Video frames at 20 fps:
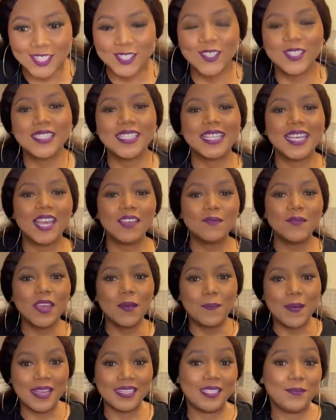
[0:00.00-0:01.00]
So she gave me a
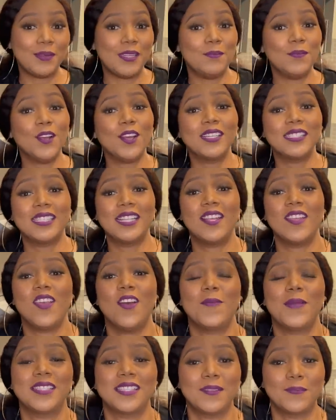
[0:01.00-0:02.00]
budget, but I'm not going to tell you
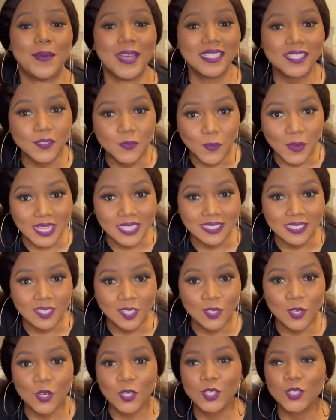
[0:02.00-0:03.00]
how much the budget was, you know.